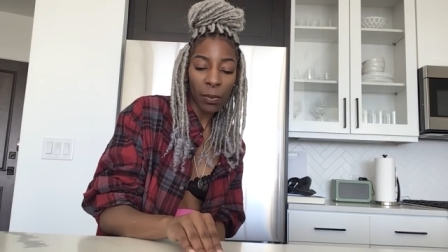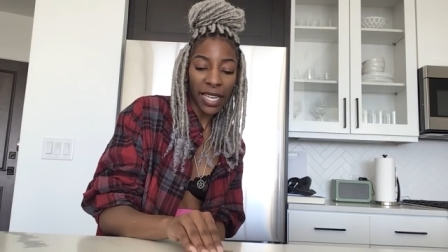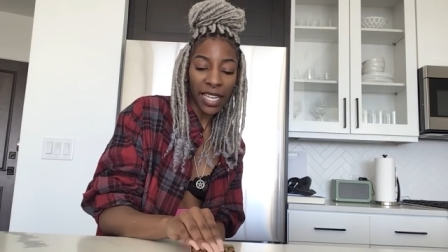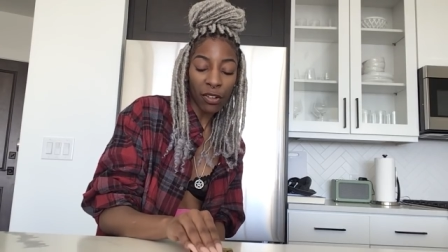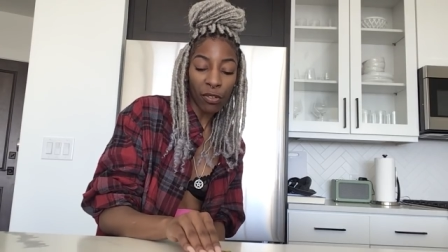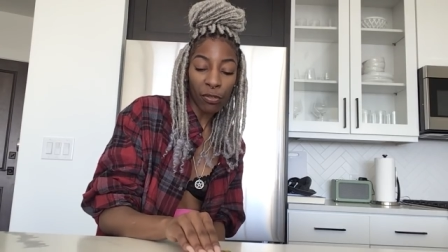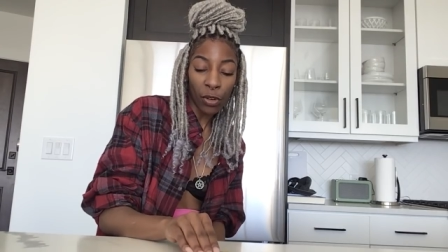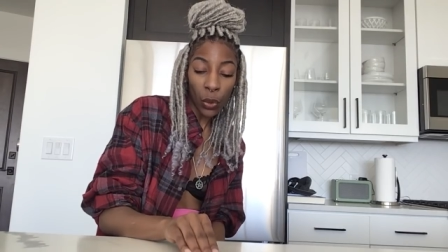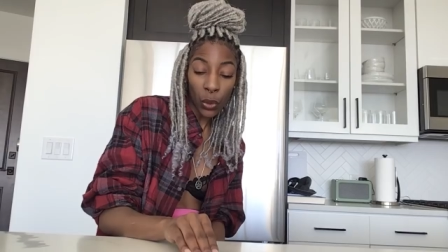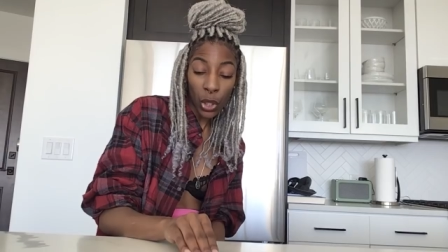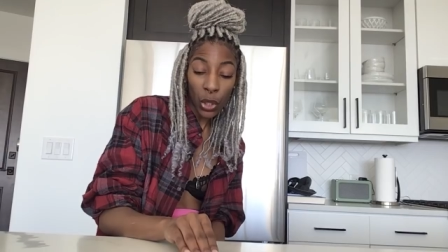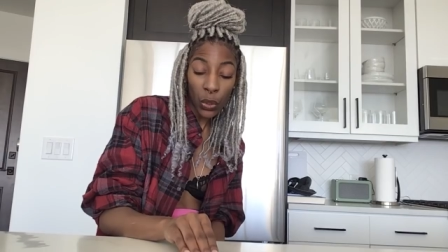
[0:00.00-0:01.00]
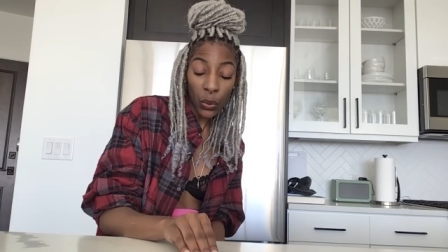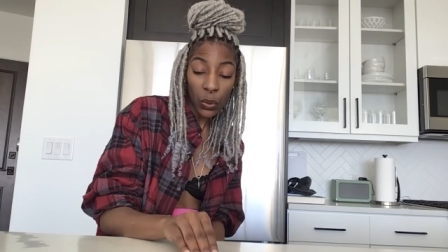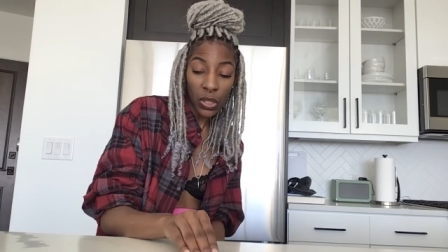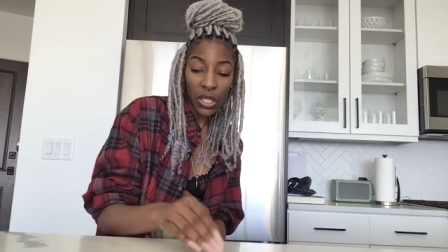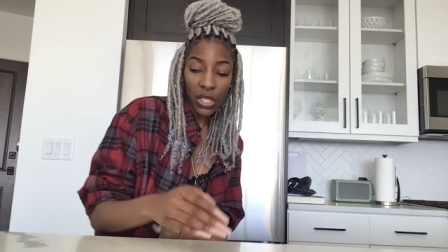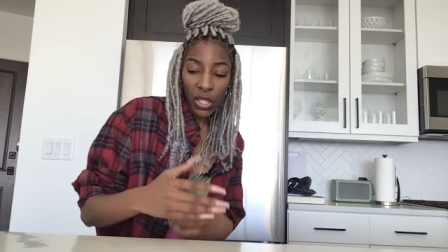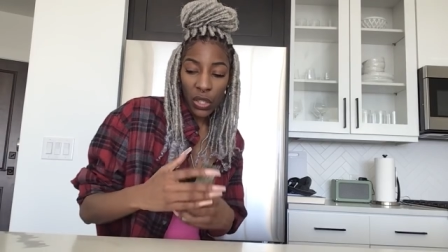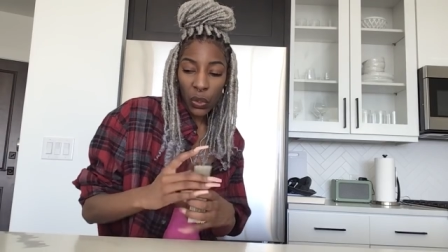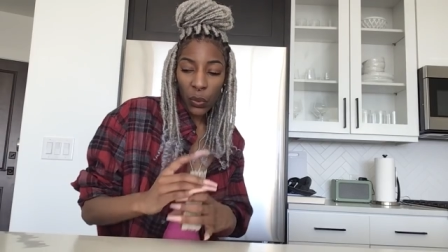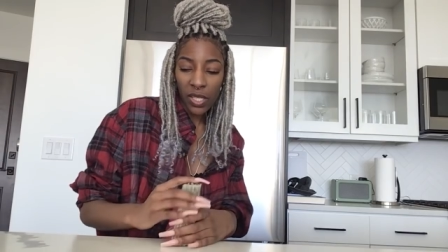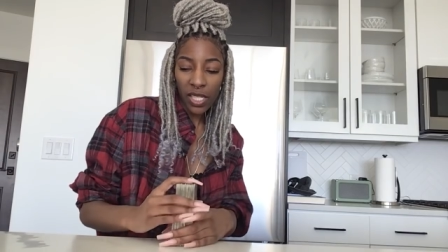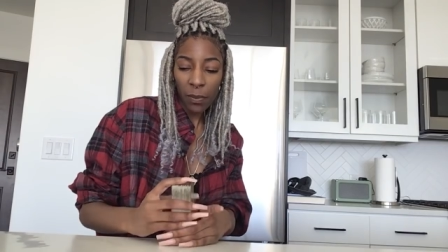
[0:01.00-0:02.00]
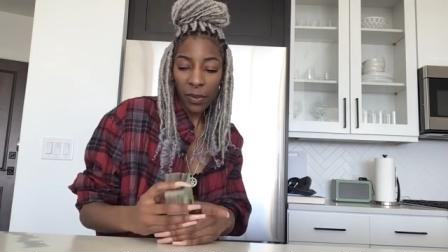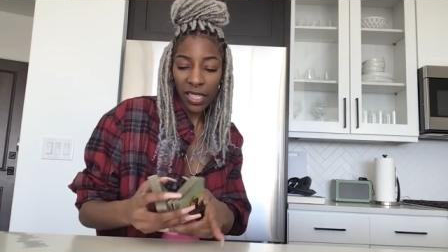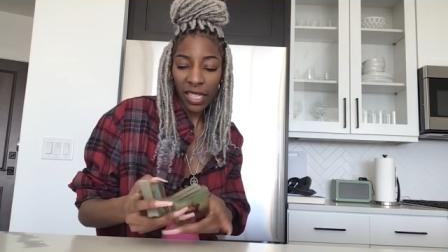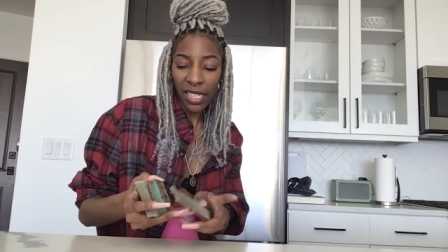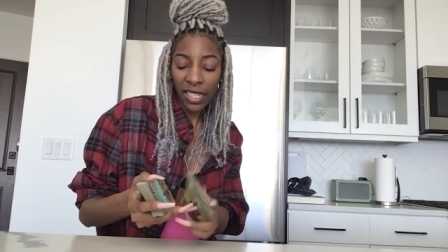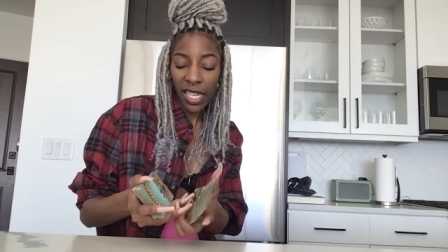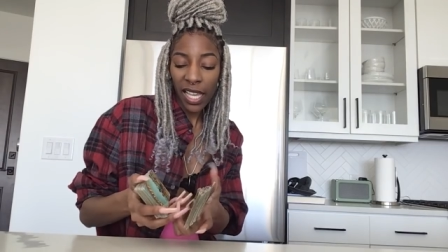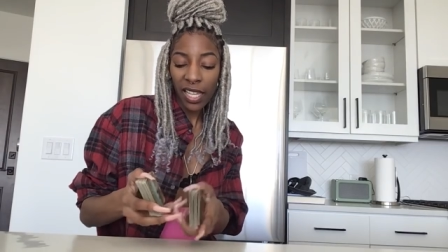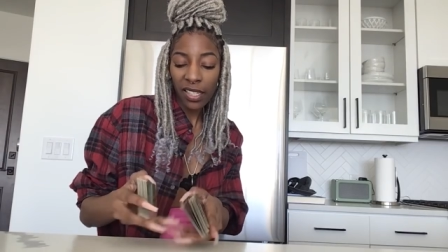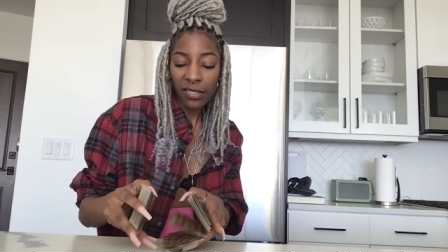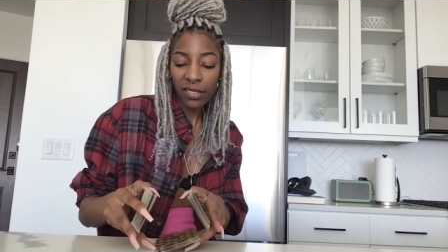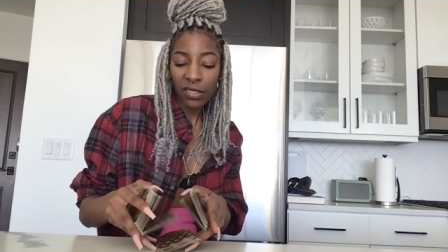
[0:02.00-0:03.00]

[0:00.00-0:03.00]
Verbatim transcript: may get a photo or something like that.